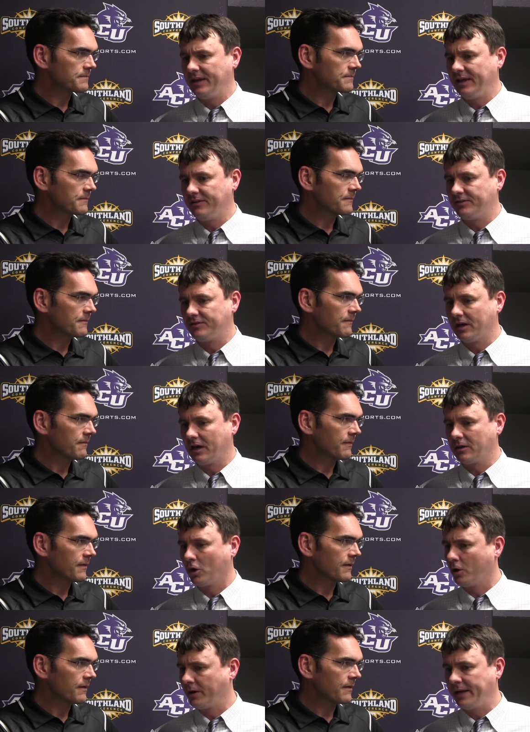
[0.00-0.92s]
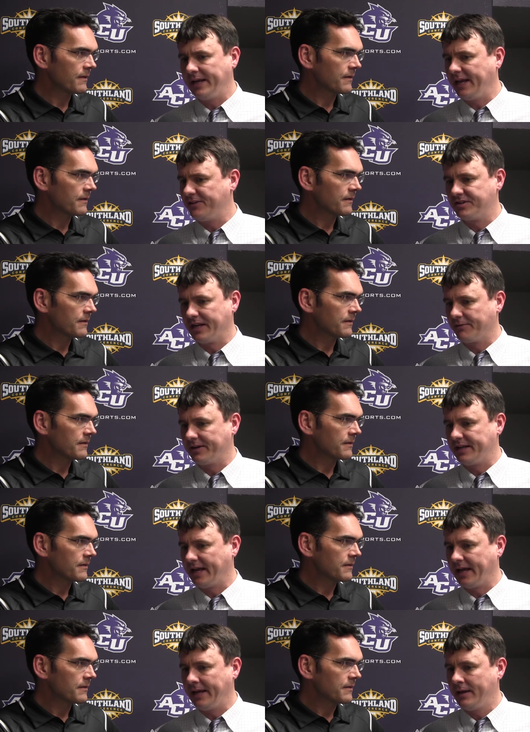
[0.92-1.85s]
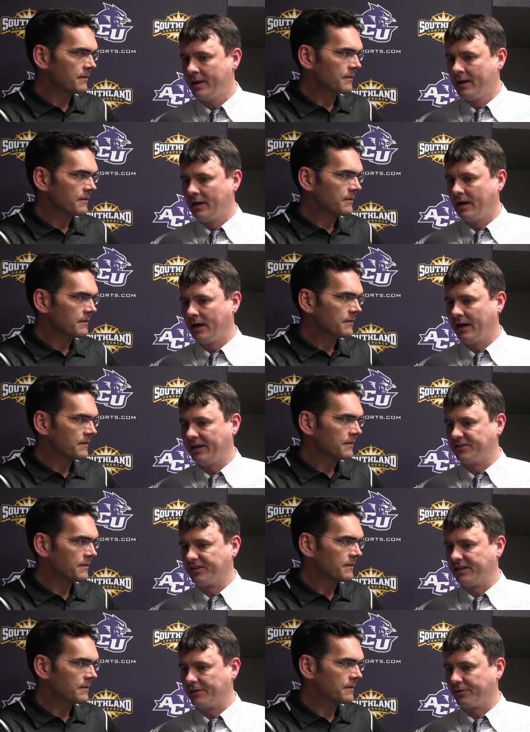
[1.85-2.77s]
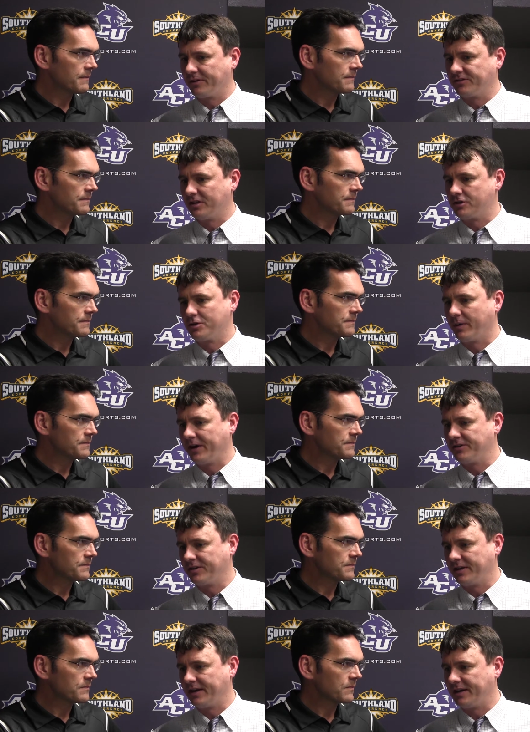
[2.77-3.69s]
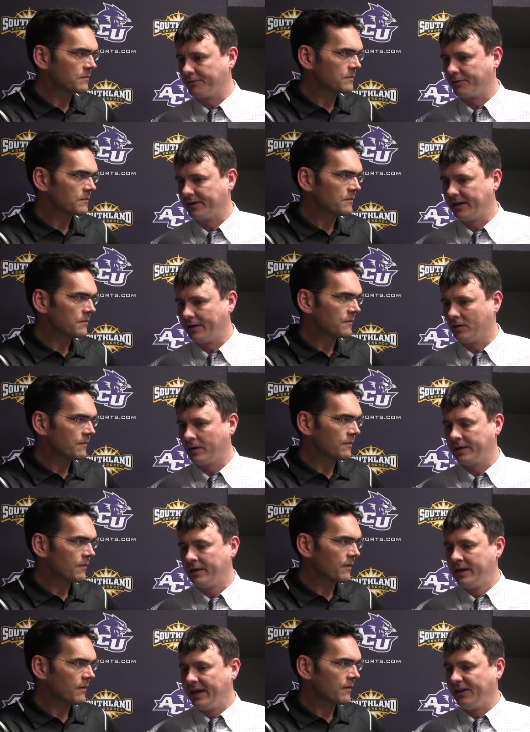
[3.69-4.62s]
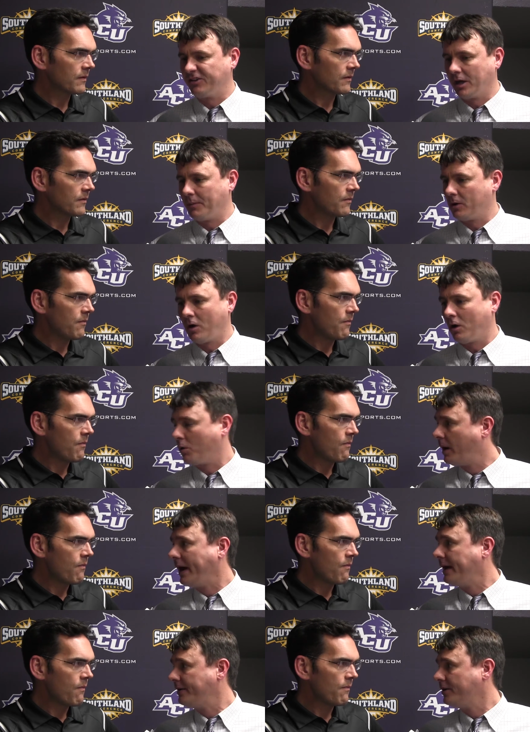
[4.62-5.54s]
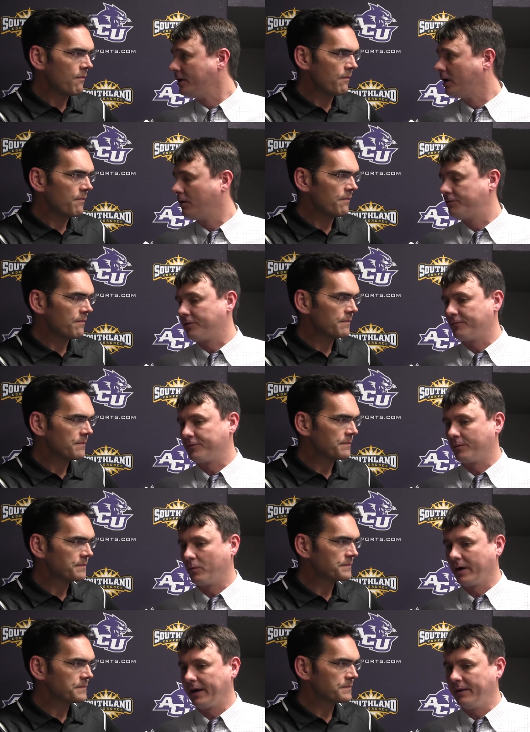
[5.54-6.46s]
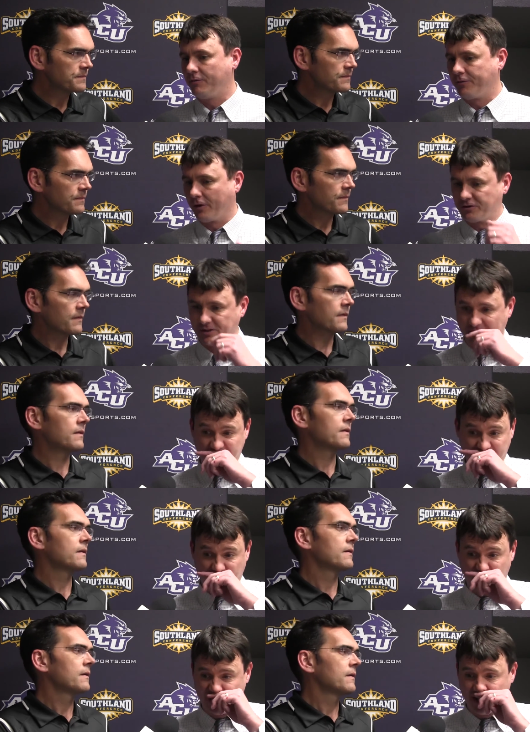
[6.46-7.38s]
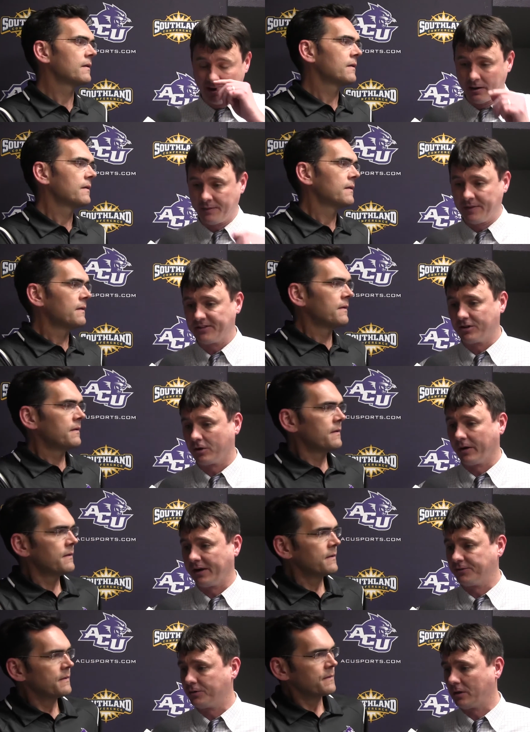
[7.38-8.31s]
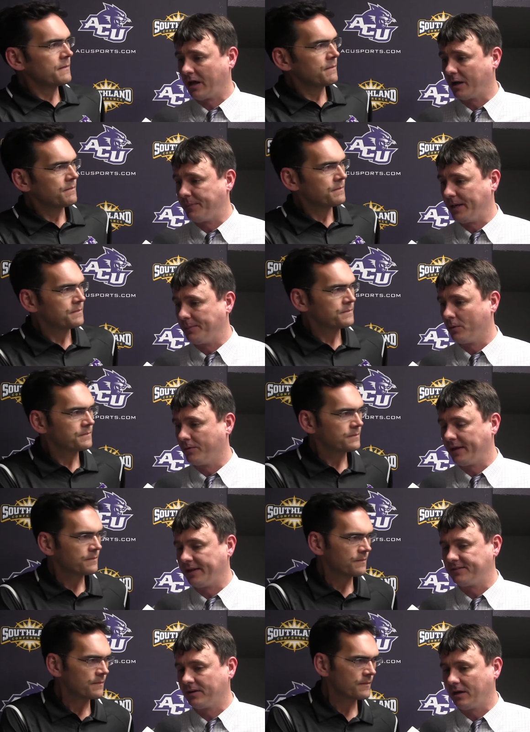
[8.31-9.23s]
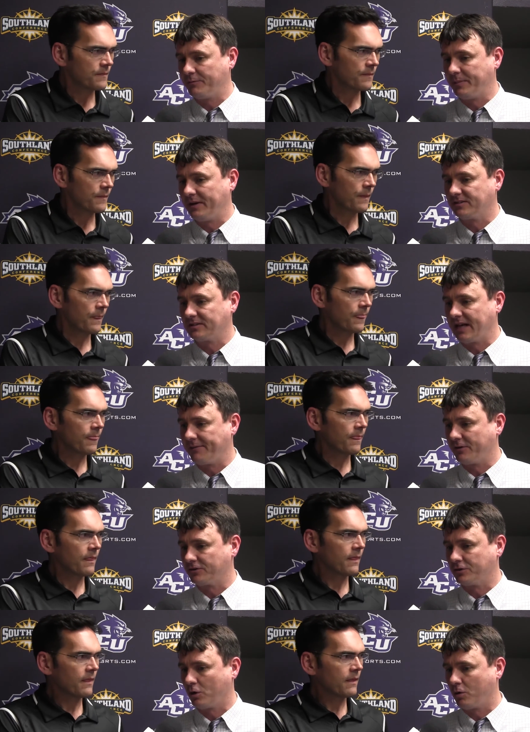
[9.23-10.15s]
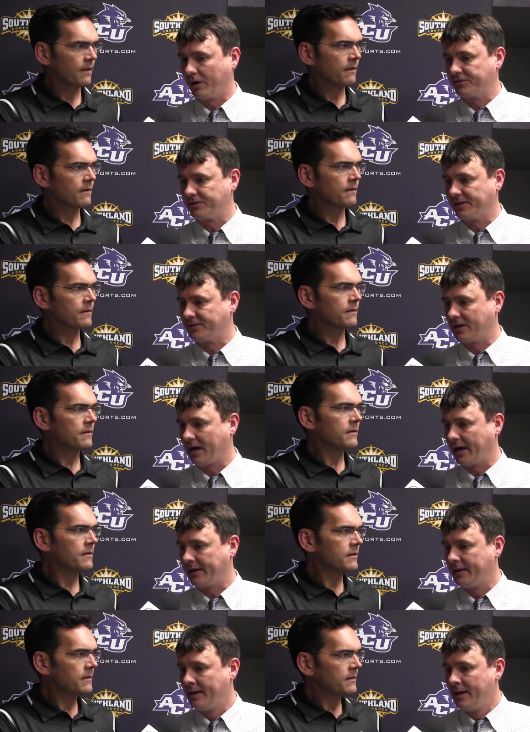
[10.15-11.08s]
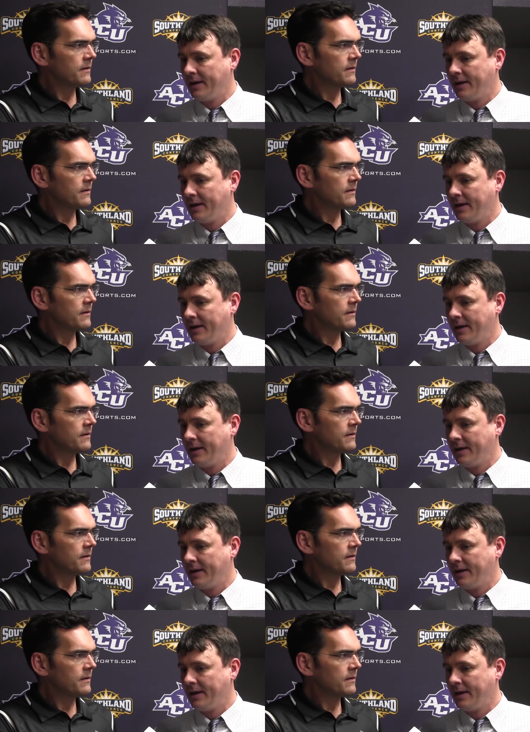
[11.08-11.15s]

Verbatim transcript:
Speaker 1: he's uh, learning each and every day. Uh, it's a different situation, a different deal, and he's come a long way. You know, from from where he first got started here, and that's a credit to a lot of people that uh, have been in his life. There's no question. He's God